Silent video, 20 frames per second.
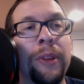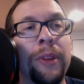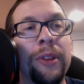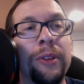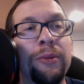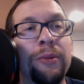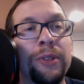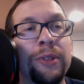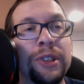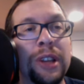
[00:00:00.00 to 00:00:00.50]
the
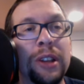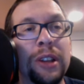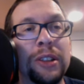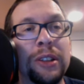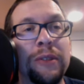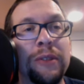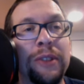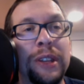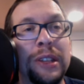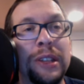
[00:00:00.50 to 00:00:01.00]
result
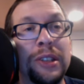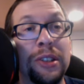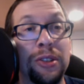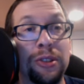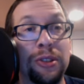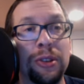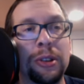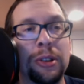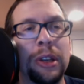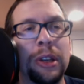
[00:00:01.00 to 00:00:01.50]
of this
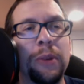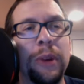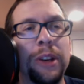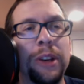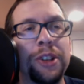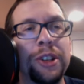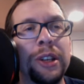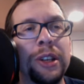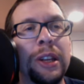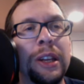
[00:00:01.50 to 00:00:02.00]
circle
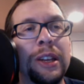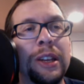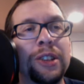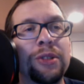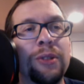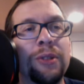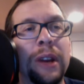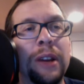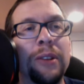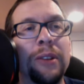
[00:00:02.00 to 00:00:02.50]
equation is
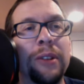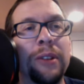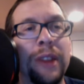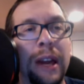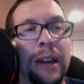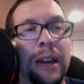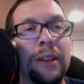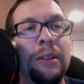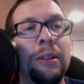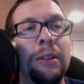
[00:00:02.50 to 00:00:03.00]
greater
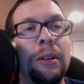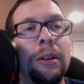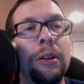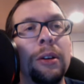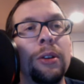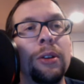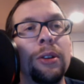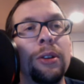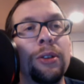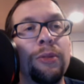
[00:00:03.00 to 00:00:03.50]
than
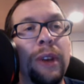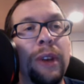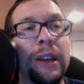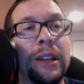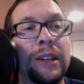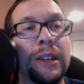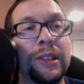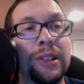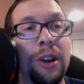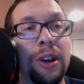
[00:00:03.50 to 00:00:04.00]
the
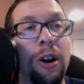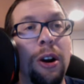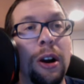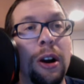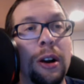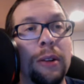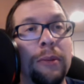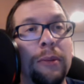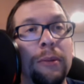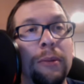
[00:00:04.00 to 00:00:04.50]
radius,
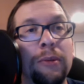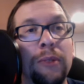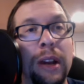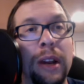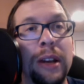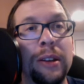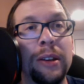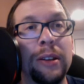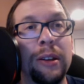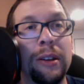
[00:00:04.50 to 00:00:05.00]
r,
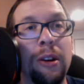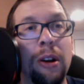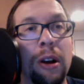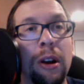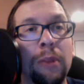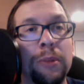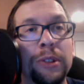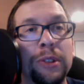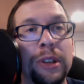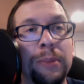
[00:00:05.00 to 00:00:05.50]
right? r
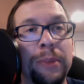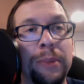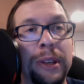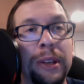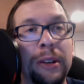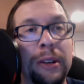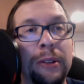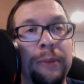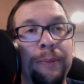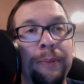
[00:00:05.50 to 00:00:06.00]
was up
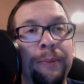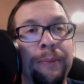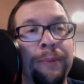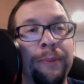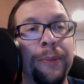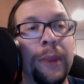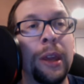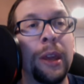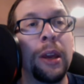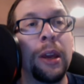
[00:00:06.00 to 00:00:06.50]
here,
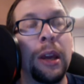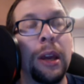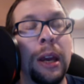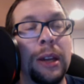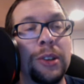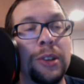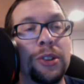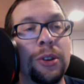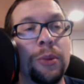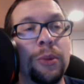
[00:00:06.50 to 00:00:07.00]

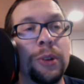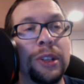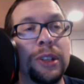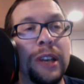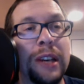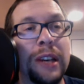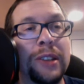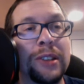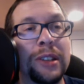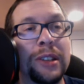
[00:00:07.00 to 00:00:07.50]
and so we're
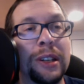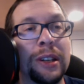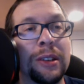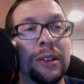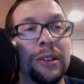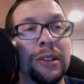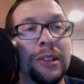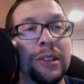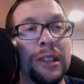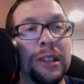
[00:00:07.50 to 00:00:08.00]
testing
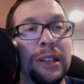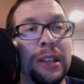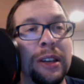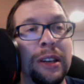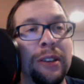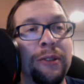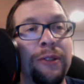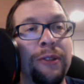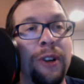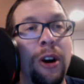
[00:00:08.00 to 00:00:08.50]
to see
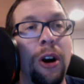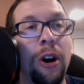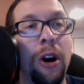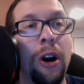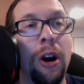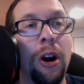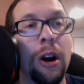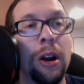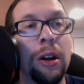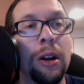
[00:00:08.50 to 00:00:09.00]
if
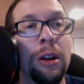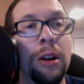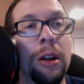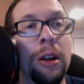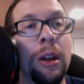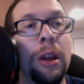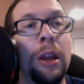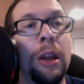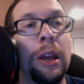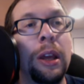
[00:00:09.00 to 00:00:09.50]
r,
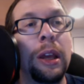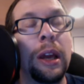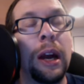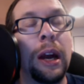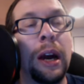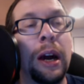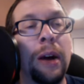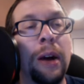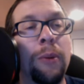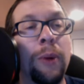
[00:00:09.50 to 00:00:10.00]

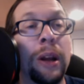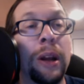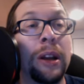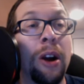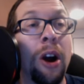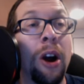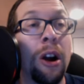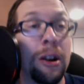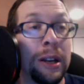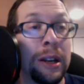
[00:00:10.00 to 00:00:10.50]
uh, what
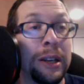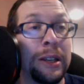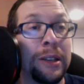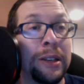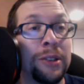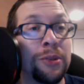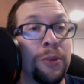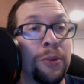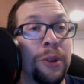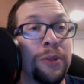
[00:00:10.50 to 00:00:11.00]
r
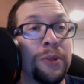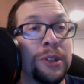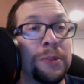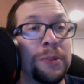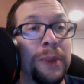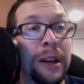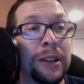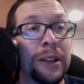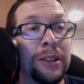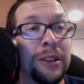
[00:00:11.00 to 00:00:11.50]
is with
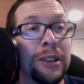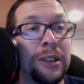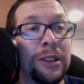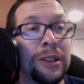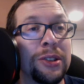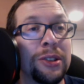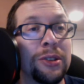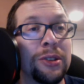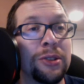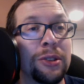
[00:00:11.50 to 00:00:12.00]
respect to
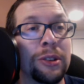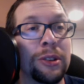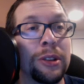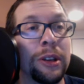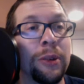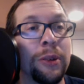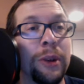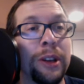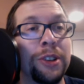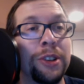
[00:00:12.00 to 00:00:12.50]
this circle
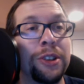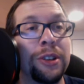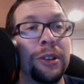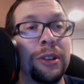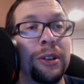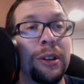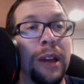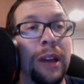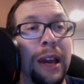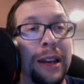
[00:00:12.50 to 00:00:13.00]

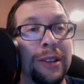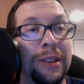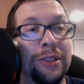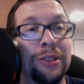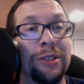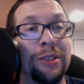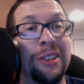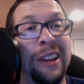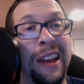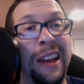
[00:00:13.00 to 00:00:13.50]
equation
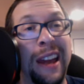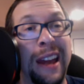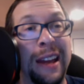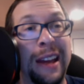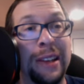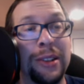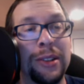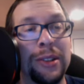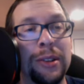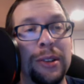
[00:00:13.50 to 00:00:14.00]
answer
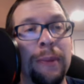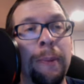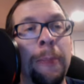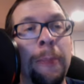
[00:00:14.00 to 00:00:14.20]
s.